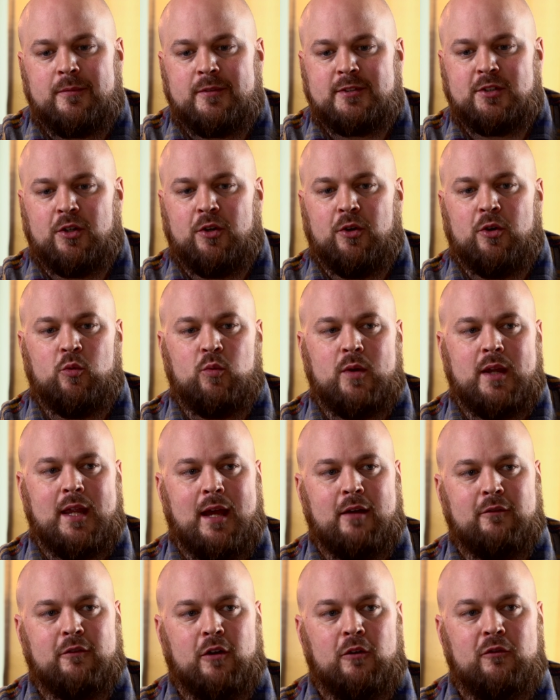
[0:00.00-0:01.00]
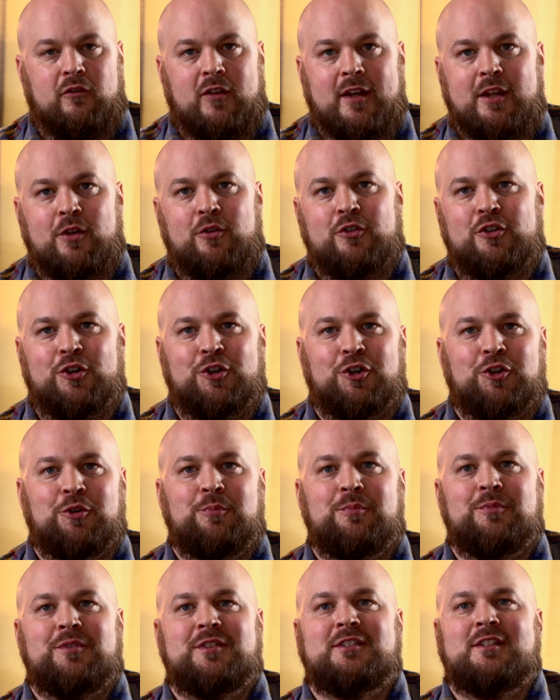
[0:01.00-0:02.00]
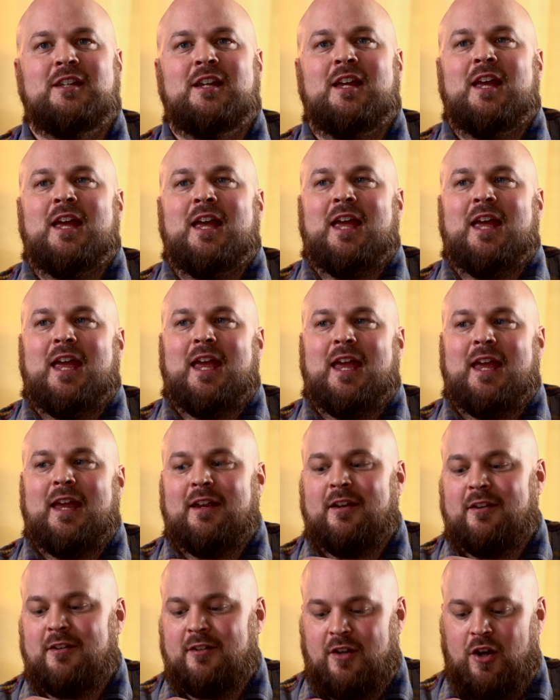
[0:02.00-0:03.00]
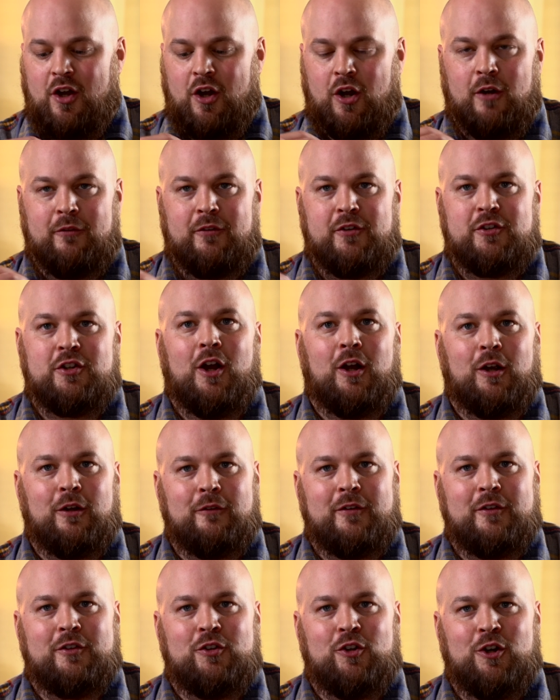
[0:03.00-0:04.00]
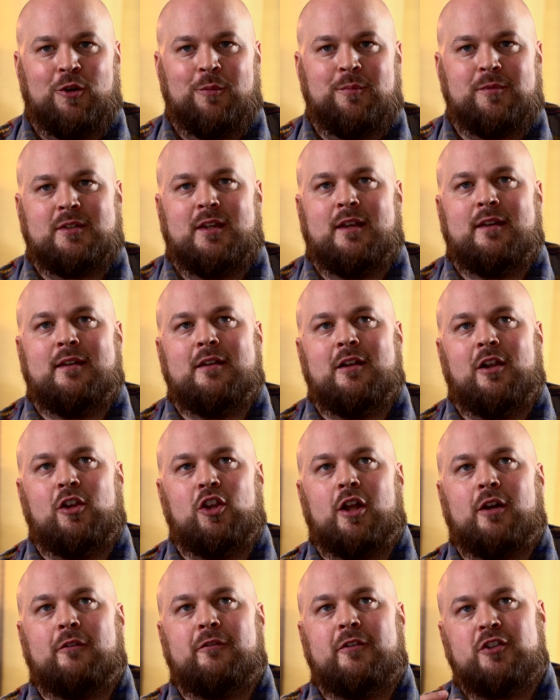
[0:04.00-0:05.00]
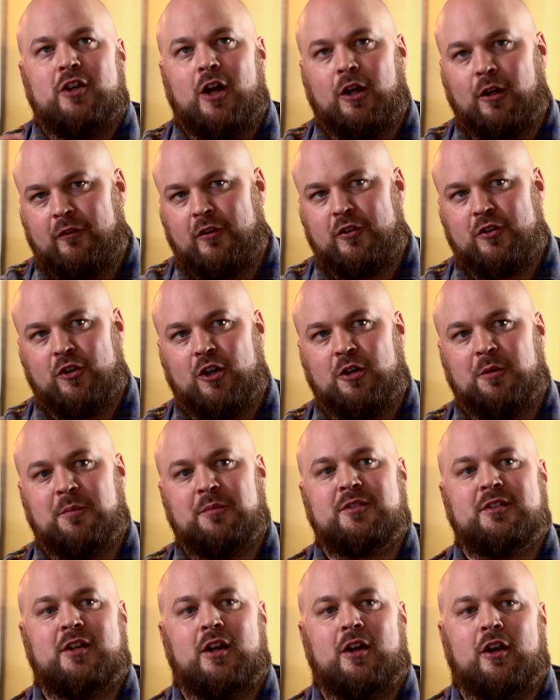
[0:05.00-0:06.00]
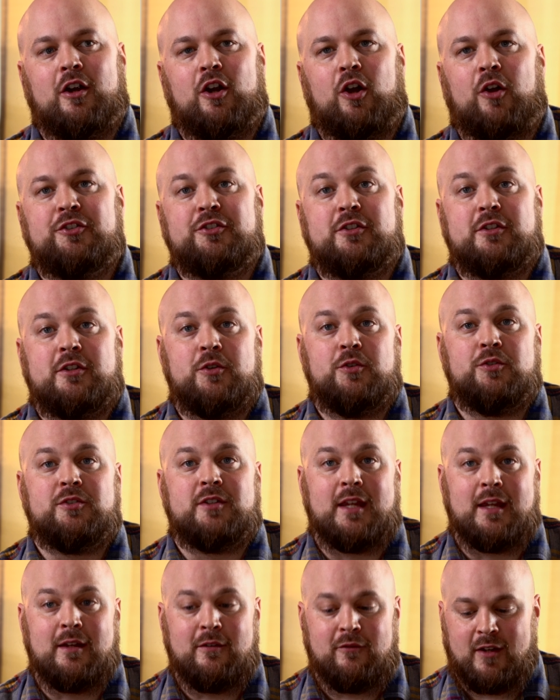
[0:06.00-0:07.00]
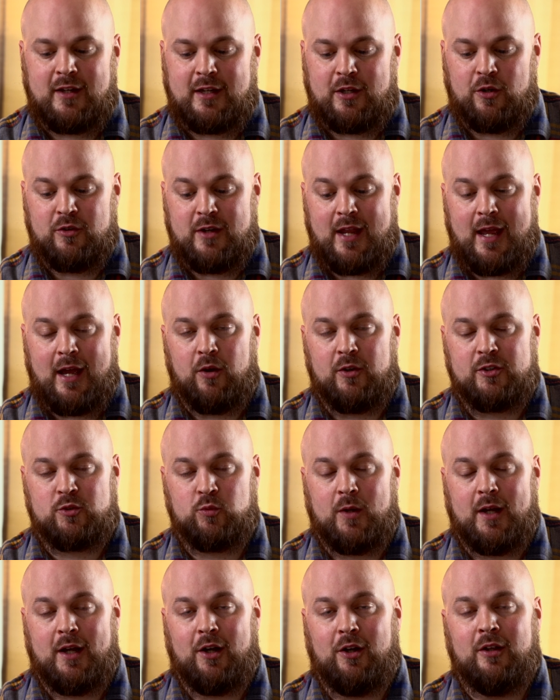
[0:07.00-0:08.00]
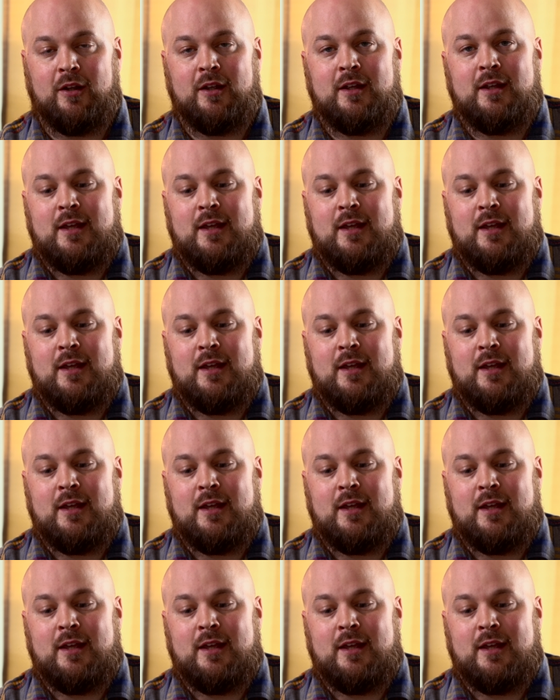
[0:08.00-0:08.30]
So we have our video terms and our photography terms, and a lot of photography terms are also used in video now as well.